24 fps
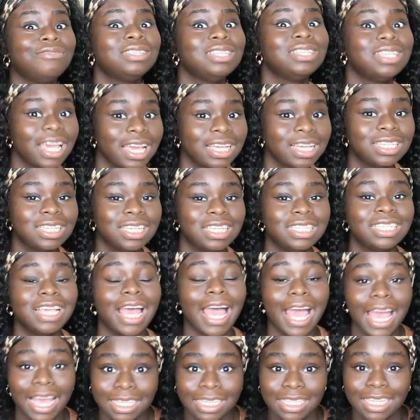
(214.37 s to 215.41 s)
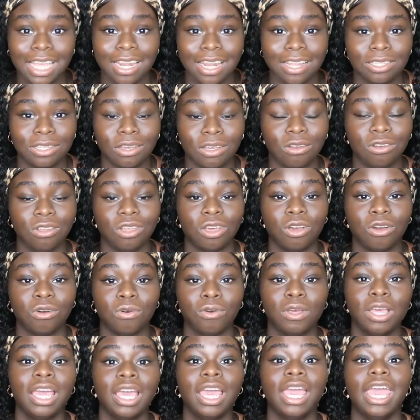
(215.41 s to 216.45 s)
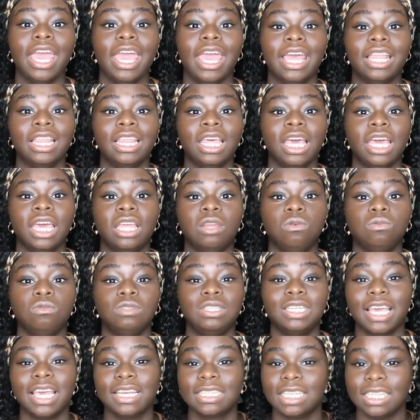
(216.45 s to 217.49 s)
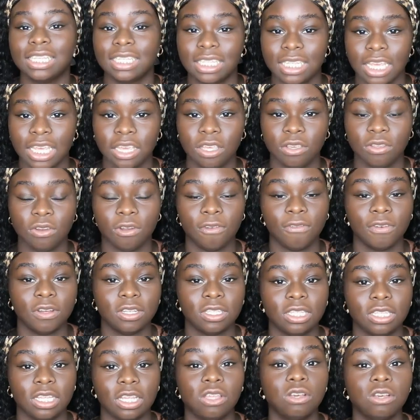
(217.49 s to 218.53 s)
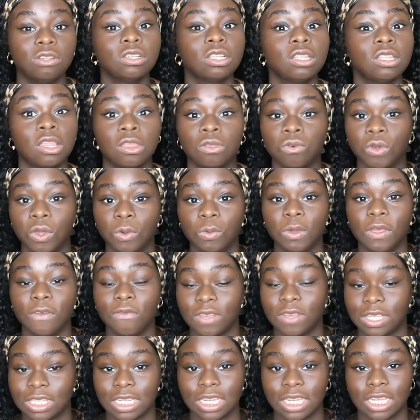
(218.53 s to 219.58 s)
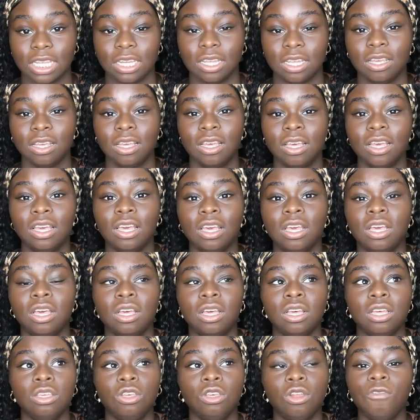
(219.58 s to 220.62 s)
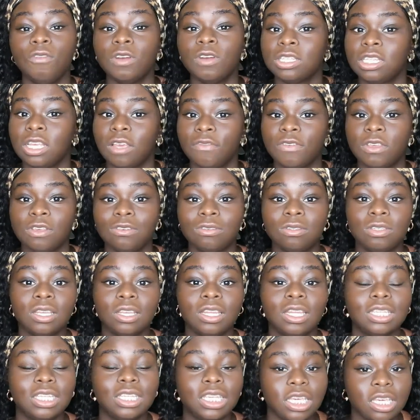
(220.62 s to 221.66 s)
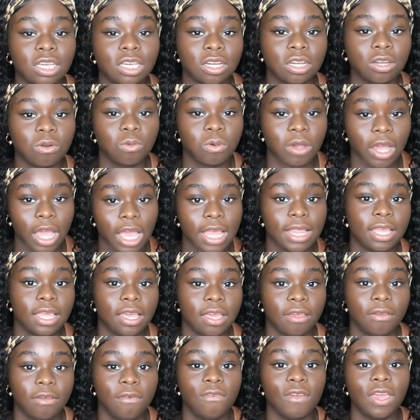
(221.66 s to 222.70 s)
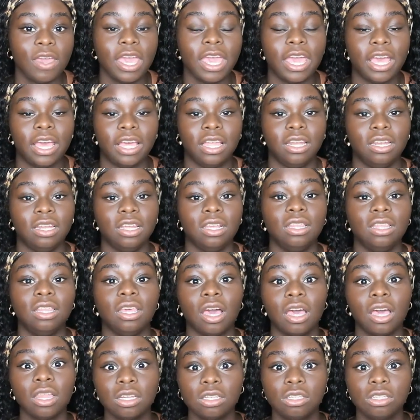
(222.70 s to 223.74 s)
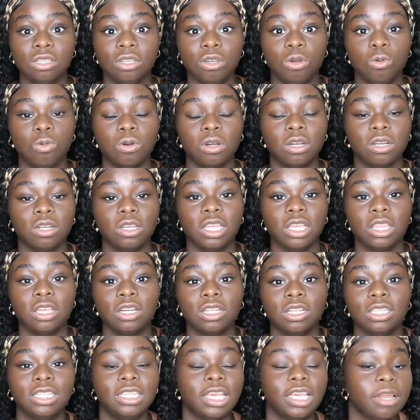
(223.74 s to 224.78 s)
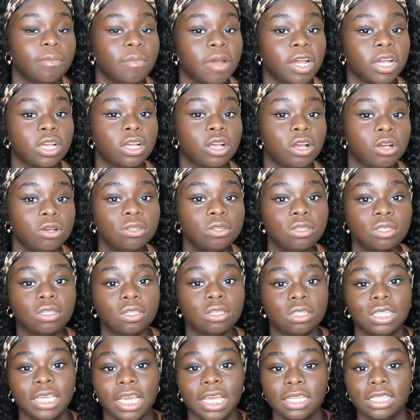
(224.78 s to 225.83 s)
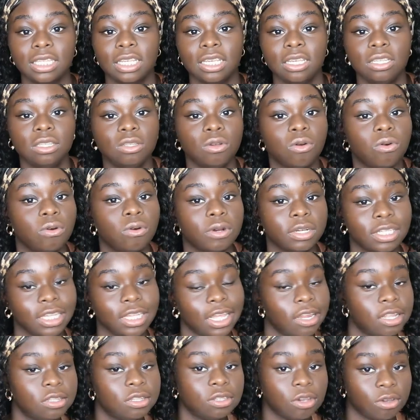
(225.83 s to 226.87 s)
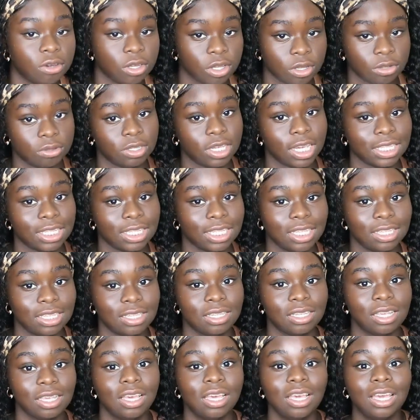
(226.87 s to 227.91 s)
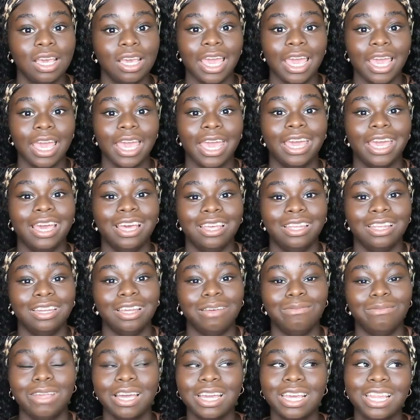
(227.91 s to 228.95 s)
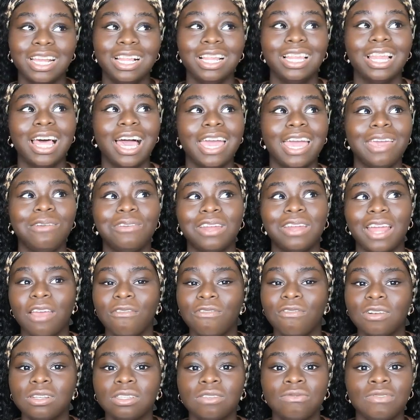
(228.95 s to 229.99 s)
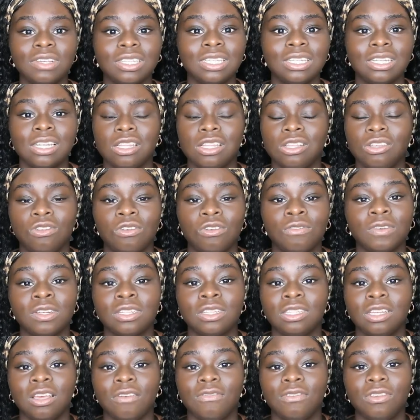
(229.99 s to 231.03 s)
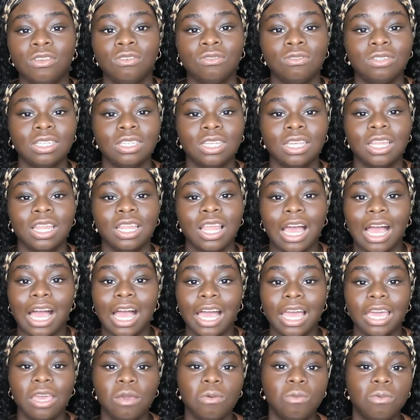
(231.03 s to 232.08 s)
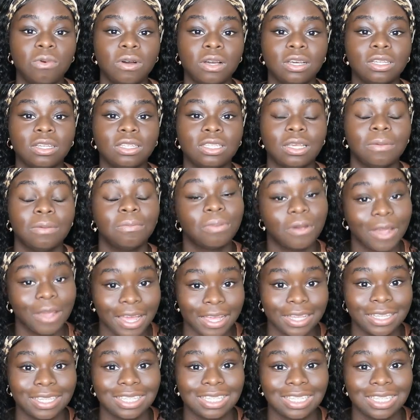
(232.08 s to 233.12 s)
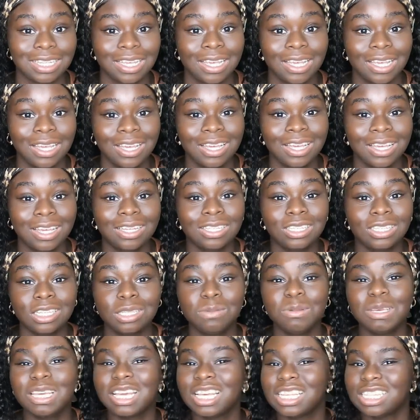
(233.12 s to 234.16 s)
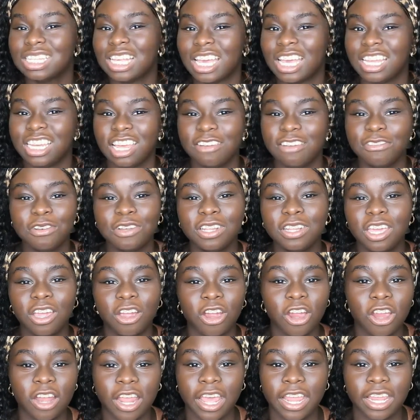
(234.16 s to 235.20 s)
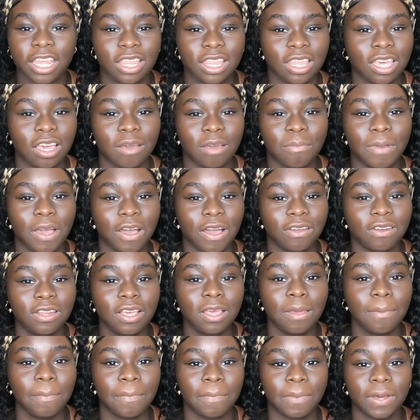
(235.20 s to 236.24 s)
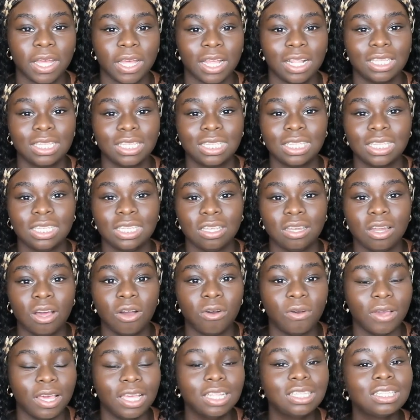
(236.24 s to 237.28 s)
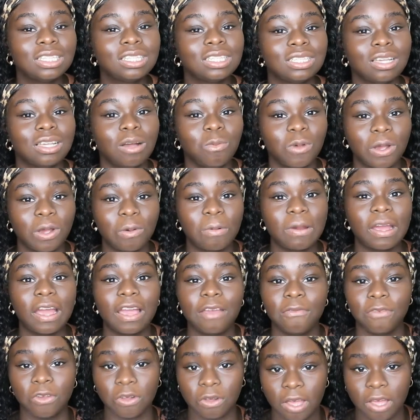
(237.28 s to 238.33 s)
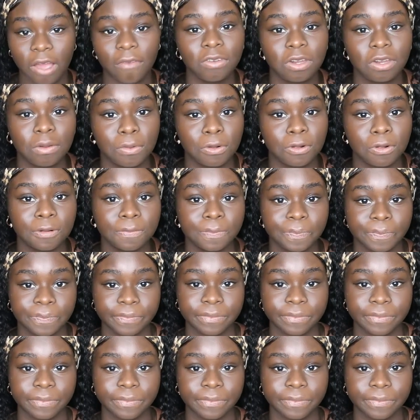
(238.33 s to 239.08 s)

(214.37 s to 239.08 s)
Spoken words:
Texas at San Antonio, and then Texas State University. Those are the 3 we visited. University of Houston is here where I live, and the other 2 were either in San Marcos, Texas, or San Antonio, Texas. And I'm not gonna lie, when I first visited University of Houston, I was impressed. Just because I never really heard anything about it, but it's somewhere where I feel comfortable.